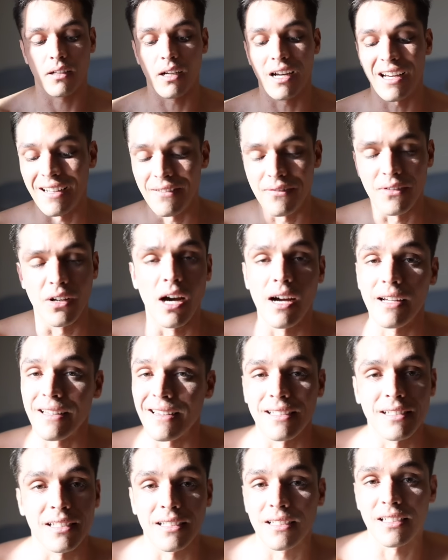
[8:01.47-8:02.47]
And if not,
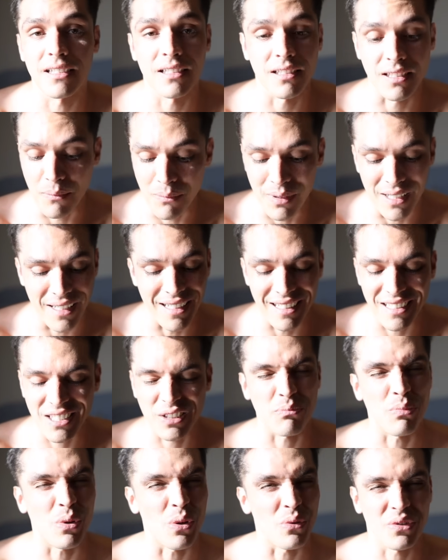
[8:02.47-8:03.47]
this is just simply an
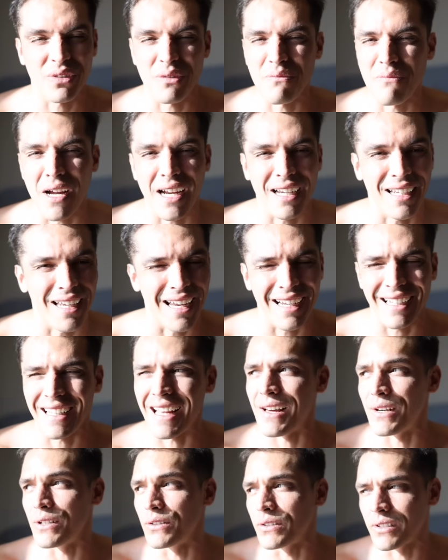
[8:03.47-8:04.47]
explosive magnetic
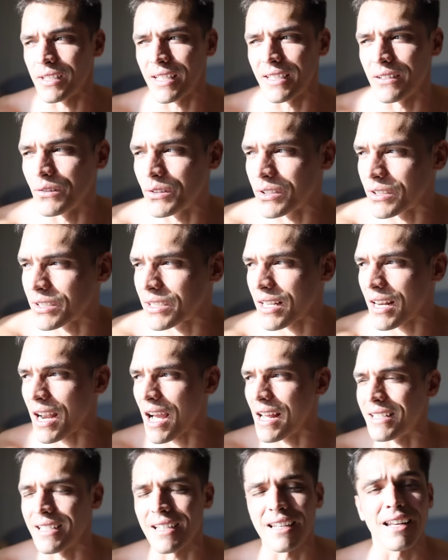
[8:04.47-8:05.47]
energy that you just
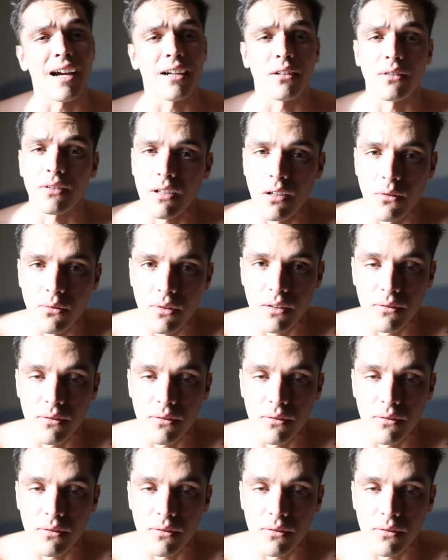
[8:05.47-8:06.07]
cannot deny yourself